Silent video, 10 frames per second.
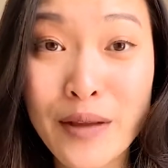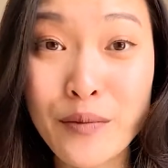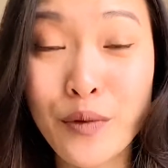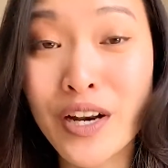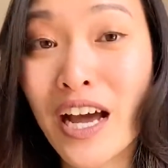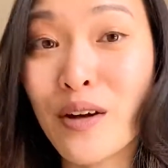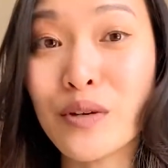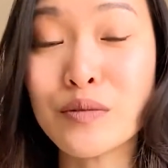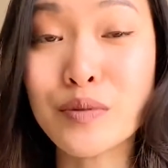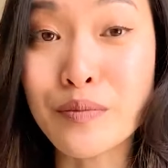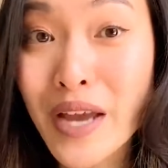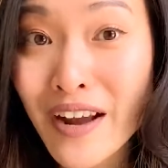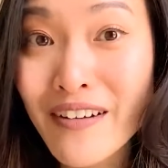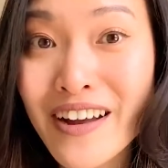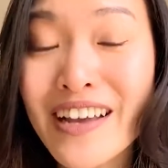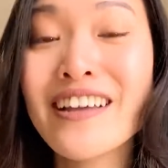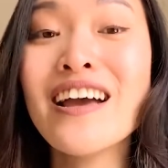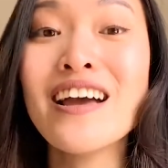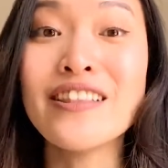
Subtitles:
and what I was preparing,